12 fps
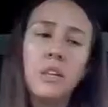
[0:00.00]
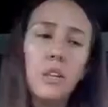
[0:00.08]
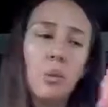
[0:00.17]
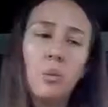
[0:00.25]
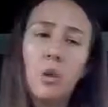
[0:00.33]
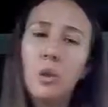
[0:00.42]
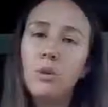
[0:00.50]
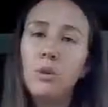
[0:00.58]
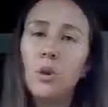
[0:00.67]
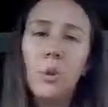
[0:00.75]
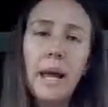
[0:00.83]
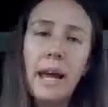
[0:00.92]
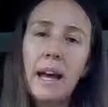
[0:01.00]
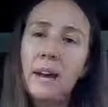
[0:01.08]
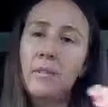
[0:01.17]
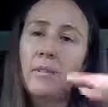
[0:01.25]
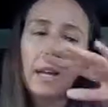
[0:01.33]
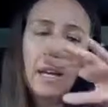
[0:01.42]
is what you don't
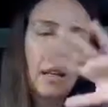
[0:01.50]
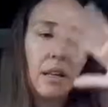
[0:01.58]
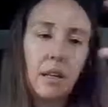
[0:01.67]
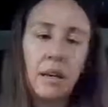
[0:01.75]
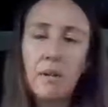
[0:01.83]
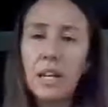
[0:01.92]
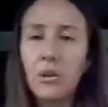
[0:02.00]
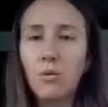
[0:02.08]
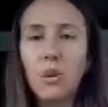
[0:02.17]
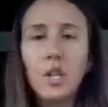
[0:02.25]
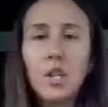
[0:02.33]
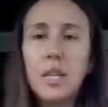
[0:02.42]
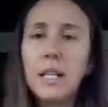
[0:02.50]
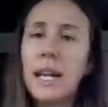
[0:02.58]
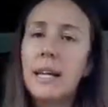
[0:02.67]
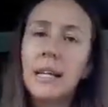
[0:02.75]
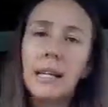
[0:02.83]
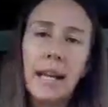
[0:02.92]
have, and in a rush to
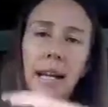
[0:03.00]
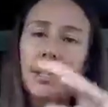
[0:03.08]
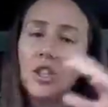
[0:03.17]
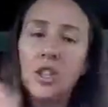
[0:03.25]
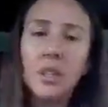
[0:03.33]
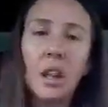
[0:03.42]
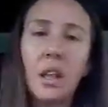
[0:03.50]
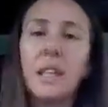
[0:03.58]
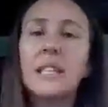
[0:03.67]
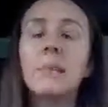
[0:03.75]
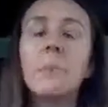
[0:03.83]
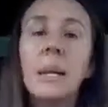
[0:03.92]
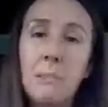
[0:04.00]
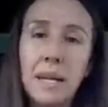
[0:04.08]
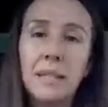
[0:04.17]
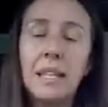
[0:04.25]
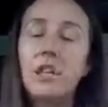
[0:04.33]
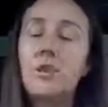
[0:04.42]
get it. And it's just, it's a big
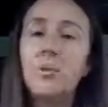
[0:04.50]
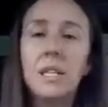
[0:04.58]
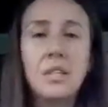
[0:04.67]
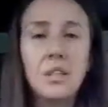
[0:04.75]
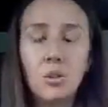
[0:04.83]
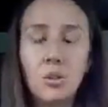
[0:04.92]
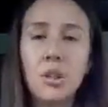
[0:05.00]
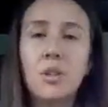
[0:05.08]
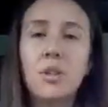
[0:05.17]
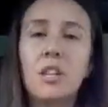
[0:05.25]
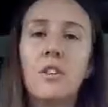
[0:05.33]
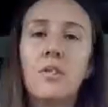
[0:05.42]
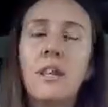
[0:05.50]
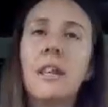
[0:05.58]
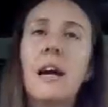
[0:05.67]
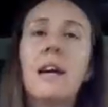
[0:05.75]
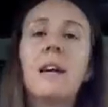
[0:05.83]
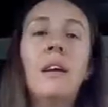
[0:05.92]
mess, and you don't need to torture yourself like
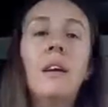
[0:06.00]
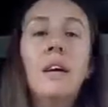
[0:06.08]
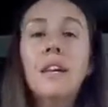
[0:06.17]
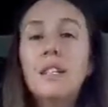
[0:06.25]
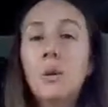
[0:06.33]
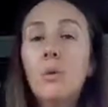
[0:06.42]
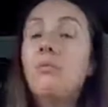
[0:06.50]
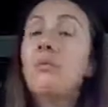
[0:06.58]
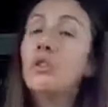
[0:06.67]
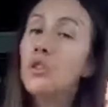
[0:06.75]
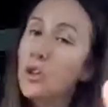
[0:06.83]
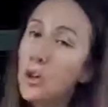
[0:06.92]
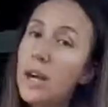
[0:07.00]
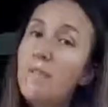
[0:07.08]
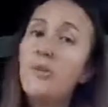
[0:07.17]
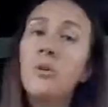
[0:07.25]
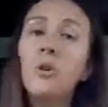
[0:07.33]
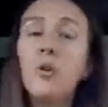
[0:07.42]
that. So try
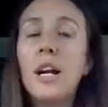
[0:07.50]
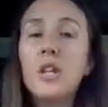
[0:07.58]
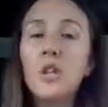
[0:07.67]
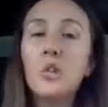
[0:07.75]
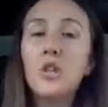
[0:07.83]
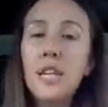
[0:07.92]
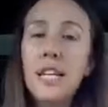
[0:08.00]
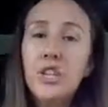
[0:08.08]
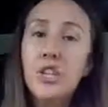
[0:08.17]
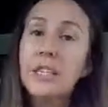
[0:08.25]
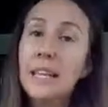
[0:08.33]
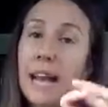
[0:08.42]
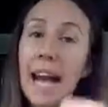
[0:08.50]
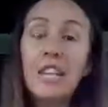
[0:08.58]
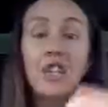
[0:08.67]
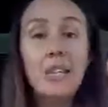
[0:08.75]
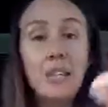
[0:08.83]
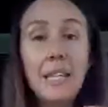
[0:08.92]
for more gradual changes that
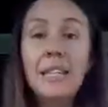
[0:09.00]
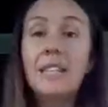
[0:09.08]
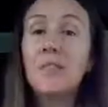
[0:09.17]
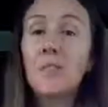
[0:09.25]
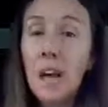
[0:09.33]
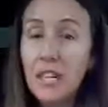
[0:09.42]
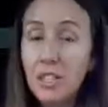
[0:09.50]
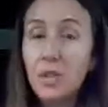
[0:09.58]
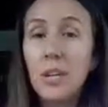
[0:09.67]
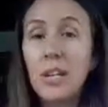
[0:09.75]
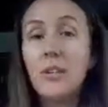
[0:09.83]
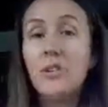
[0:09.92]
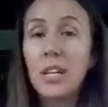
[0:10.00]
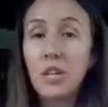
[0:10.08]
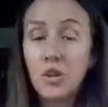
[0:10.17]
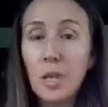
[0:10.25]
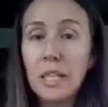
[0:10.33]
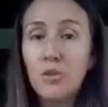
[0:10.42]
actually leads to faster
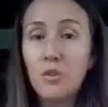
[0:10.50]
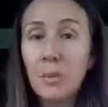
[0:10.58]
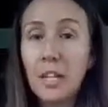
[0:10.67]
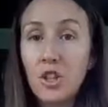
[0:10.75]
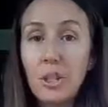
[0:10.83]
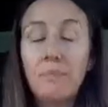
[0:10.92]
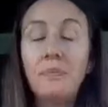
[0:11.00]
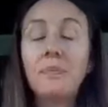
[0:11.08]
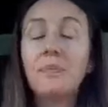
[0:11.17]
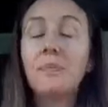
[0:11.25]
energetic transformation.